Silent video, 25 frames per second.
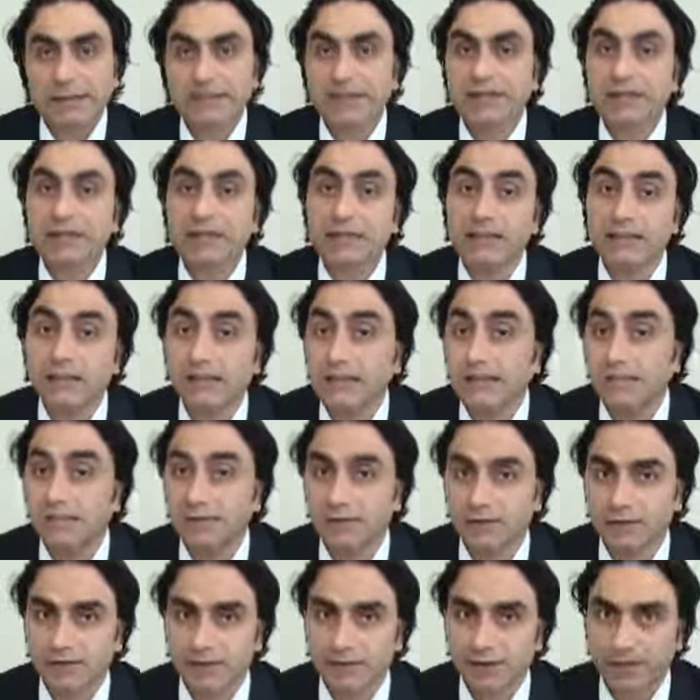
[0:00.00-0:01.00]
clear
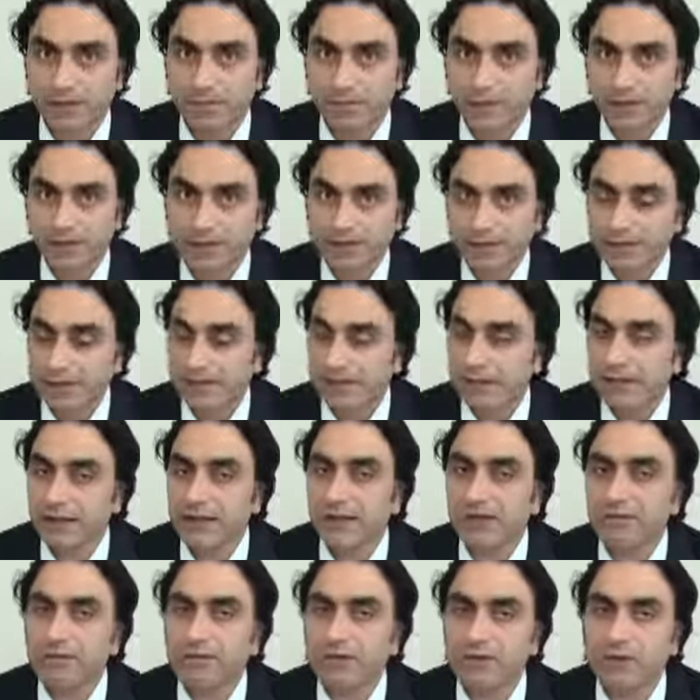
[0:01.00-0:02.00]
for them. They
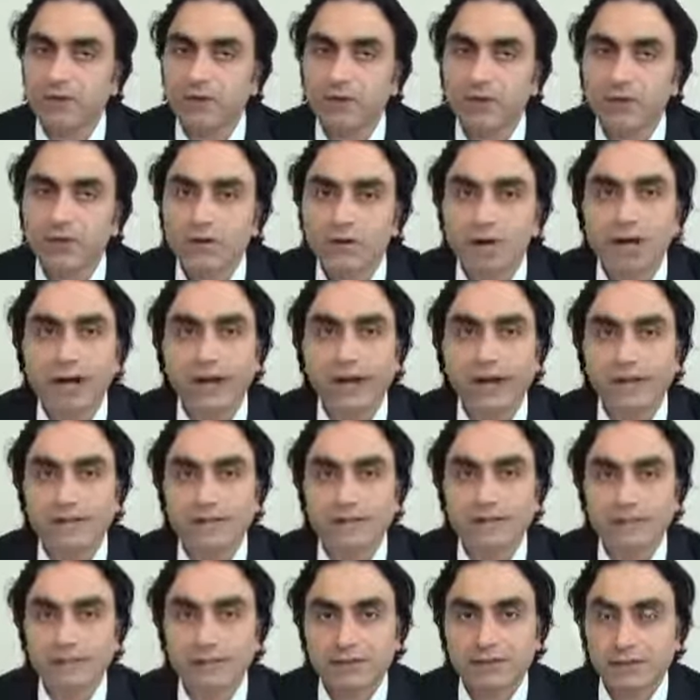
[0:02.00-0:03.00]
have no right
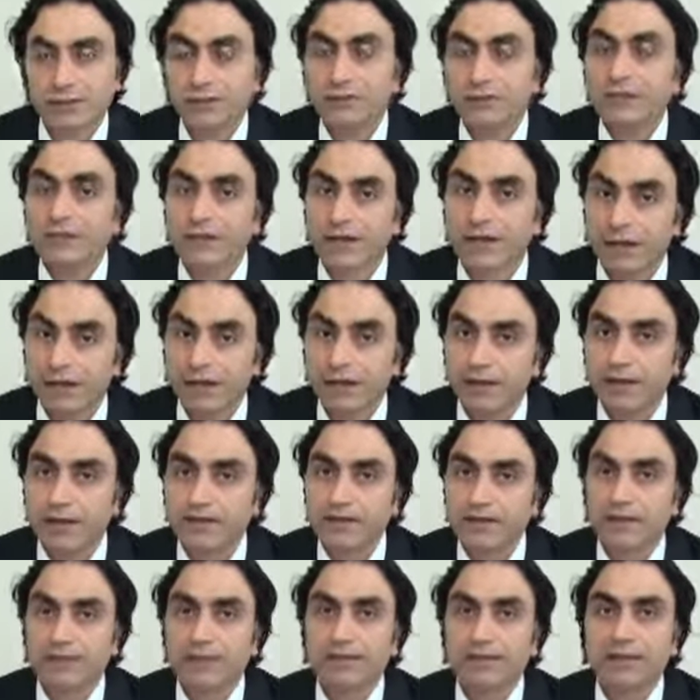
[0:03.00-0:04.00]
to deny
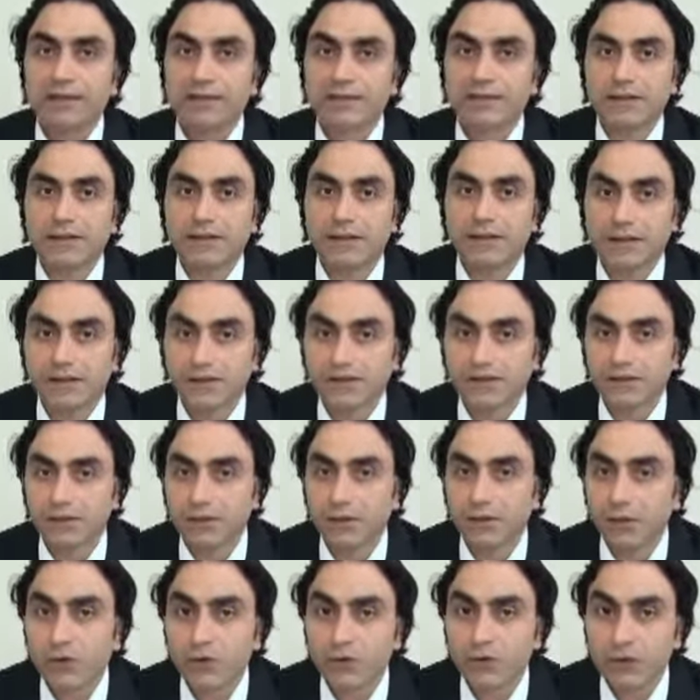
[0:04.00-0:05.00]
it, they have
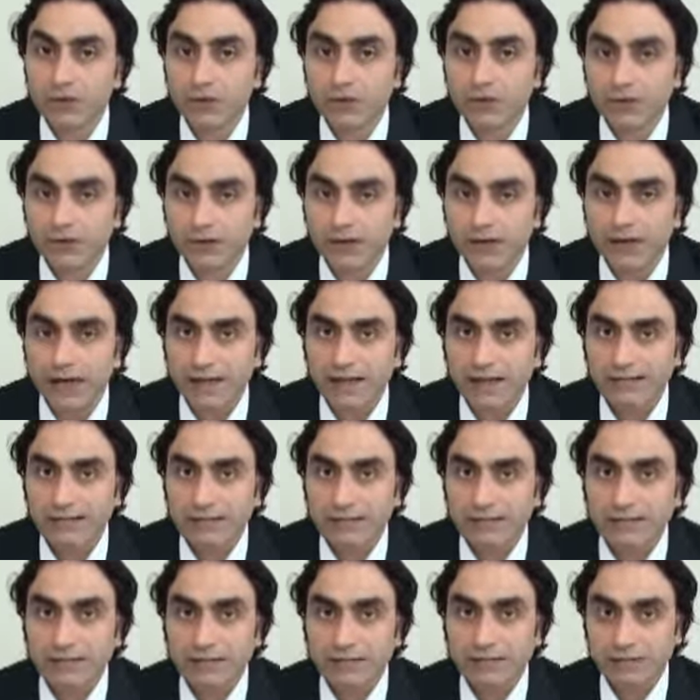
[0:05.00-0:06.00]
no right
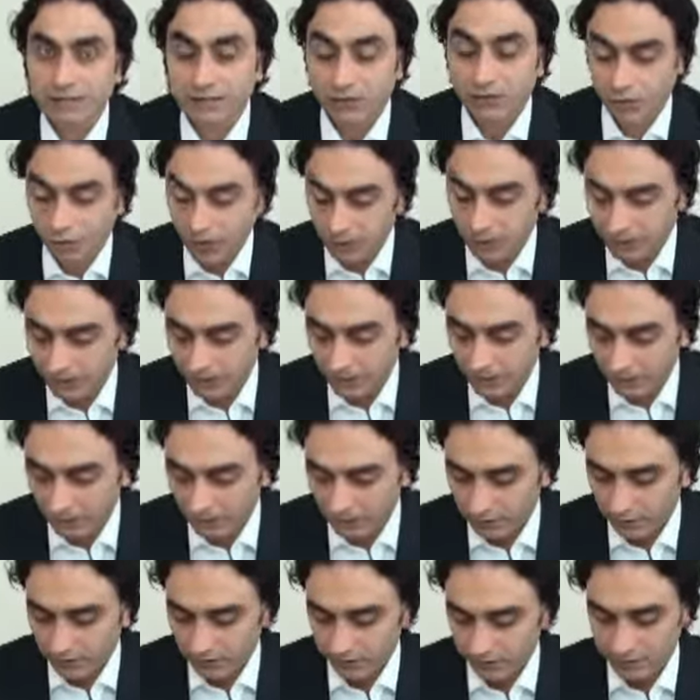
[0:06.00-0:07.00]
to
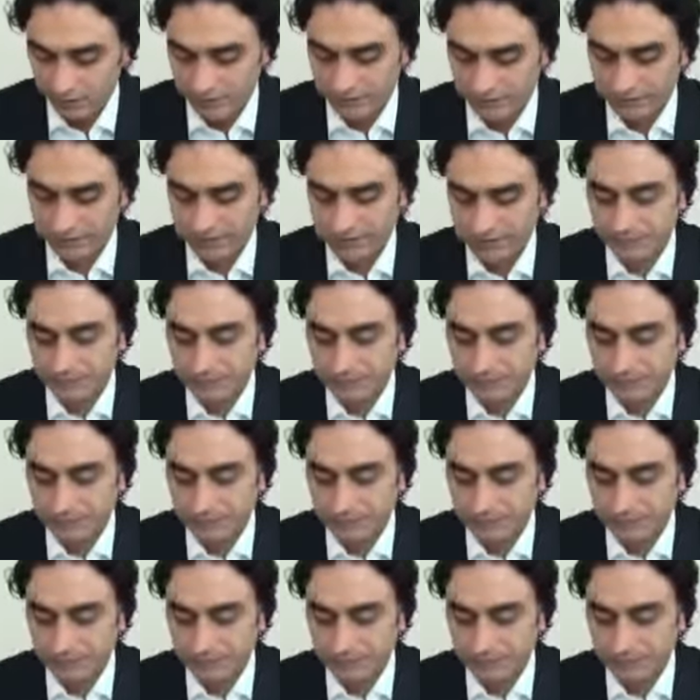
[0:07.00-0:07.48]
overlook it.